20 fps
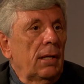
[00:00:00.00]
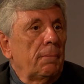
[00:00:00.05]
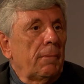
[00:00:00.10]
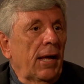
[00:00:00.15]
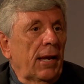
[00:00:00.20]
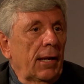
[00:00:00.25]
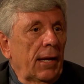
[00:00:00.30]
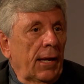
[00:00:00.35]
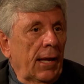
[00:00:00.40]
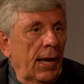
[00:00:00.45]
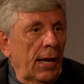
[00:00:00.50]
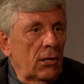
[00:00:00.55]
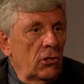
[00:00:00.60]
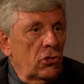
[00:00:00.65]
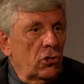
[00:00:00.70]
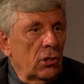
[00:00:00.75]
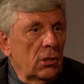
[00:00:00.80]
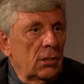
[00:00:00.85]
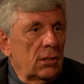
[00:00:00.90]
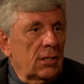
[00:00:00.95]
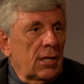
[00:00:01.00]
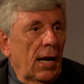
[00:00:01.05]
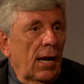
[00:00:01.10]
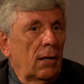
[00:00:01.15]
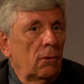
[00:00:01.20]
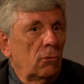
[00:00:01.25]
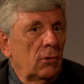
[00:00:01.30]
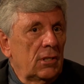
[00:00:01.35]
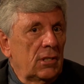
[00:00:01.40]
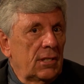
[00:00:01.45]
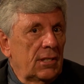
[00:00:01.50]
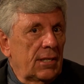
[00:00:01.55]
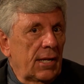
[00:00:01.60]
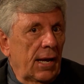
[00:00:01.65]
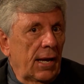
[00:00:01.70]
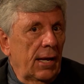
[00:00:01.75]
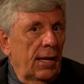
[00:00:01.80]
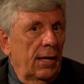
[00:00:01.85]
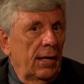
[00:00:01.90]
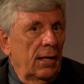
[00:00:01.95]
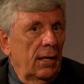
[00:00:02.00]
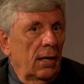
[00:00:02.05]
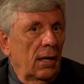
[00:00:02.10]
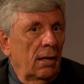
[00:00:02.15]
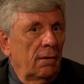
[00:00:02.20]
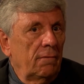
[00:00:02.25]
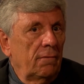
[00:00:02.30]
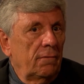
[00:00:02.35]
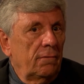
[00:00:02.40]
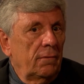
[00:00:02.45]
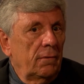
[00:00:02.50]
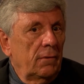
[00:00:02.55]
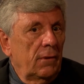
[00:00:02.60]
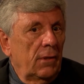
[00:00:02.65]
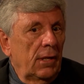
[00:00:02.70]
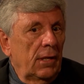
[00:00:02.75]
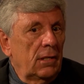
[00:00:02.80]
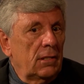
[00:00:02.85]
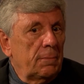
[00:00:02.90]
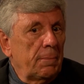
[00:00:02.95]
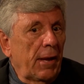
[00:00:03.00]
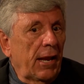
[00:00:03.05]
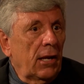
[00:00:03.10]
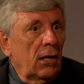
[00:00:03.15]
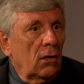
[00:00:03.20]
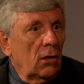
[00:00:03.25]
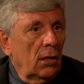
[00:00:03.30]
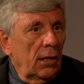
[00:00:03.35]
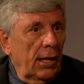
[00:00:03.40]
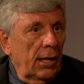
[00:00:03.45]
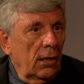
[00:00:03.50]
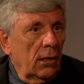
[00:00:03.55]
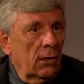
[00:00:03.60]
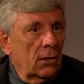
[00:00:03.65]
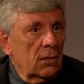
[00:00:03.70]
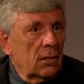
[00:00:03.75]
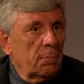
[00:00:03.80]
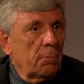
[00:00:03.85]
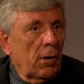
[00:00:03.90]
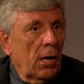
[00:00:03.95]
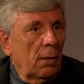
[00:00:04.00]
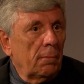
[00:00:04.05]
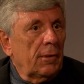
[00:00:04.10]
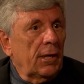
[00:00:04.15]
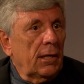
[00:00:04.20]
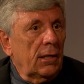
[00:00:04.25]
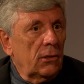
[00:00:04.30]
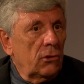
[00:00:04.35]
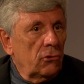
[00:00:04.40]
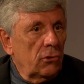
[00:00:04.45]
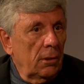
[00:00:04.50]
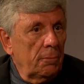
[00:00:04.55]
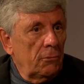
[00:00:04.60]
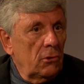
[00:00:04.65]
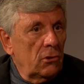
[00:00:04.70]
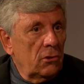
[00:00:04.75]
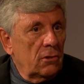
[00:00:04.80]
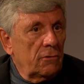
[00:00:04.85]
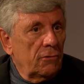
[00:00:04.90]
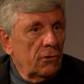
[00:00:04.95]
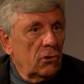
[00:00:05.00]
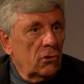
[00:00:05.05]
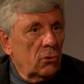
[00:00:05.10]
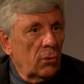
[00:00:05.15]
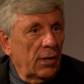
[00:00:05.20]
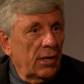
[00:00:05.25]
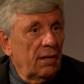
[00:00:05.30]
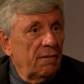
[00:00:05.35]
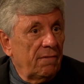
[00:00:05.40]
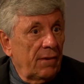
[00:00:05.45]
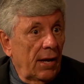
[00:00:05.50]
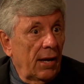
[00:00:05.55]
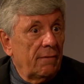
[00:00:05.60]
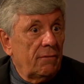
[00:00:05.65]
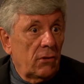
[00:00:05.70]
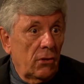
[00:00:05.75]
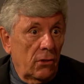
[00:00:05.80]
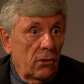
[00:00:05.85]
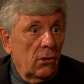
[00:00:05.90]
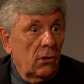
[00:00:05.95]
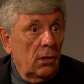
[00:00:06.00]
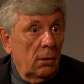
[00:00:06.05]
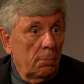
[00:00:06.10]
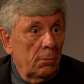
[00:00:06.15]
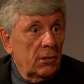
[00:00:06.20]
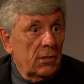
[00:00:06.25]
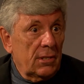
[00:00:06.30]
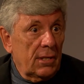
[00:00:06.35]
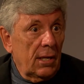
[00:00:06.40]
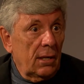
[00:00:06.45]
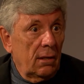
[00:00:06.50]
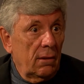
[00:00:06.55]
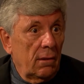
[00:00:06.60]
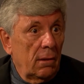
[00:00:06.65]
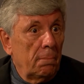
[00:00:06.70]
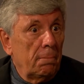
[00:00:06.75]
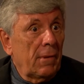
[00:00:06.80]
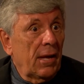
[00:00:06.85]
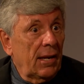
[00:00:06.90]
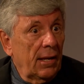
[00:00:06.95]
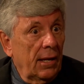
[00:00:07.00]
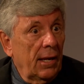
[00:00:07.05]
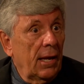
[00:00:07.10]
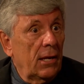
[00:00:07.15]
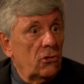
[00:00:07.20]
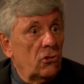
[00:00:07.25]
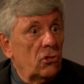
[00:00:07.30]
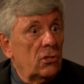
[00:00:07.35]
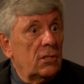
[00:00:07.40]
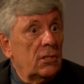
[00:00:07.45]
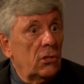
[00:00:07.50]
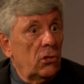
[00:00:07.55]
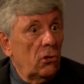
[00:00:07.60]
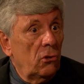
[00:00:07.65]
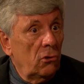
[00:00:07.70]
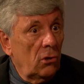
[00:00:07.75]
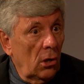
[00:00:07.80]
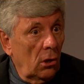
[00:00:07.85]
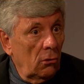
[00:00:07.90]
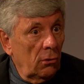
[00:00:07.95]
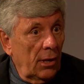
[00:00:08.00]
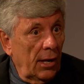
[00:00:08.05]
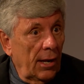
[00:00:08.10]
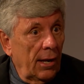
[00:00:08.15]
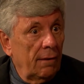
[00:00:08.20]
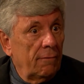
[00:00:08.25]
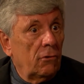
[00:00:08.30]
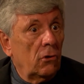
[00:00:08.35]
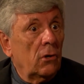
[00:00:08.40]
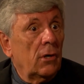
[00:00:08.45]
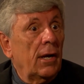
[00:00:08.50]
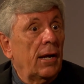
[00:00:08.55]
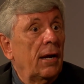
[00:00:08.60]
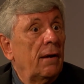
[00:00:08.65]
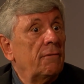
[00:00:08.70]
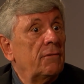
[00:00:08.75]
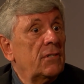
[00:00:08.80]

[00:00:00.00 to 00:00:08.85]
medications, I would say, these medical errors probably contributes for 25 to 30% of the medications that you don't have or have